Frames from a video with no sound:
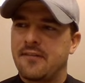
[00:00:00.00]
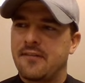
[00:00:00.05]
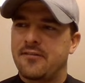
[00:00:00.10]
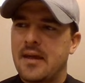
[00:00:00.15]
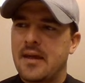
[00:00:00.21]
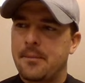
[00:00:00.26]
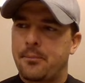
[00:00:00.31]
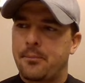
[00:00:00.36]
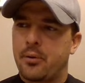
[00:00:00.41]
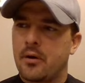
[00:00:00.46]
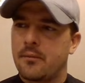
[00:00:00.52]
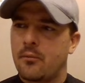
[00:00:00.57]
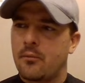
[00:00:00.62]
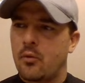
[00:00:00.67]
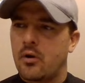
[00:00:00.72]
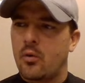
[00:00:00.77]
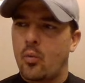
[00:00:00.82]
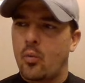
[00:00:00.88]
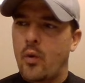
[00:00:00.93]
If they put
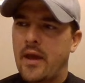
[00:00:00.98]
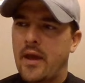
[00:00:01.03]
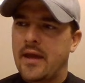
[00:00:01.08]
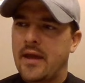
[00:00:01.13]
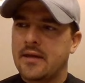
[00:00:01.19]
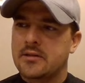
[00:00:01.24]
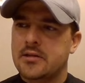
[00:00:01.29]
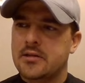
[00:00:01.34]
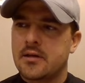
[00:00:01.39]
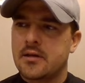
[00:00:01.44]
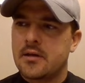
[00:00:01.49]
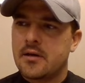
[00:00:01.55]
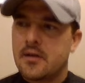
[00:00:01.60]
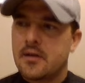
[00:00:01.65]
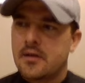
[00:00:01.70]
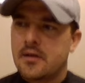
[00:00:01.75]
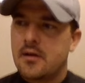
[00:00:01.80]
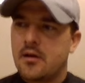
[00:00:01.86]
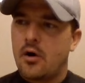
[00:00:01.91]
more weight
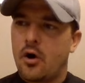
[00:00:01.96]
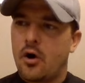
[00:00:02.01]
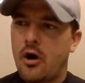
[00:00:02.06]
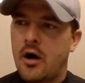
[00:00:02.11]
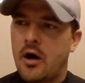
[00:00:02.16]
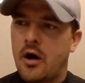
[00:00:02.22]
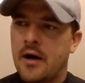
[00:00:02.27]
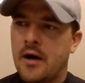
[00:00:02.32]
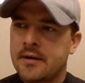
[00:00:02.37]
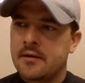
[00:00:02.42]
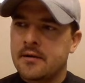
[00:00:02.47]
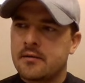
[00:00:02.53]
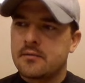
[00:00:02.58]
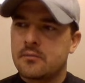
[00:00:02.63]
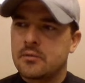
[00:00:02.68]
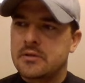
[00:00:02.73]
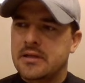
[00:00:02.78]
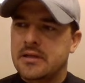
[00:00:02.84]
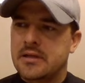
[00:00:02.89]
on
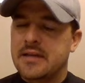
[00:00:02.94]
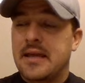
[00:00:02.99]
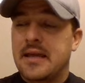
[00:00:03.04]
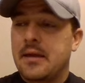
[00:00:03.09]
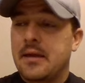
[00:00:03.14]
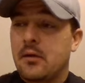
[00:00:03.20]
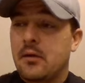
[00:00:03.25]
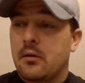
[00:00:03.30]
with, because